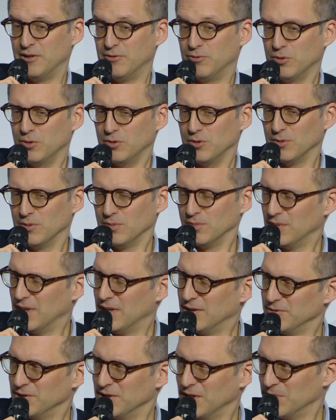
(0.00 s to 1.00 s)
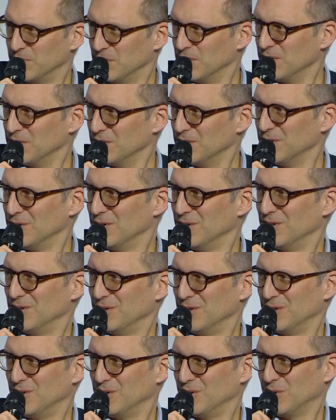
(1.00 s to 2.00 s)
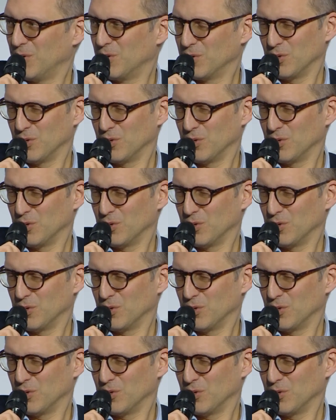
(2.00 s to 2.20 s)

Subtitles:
things like that, which mean that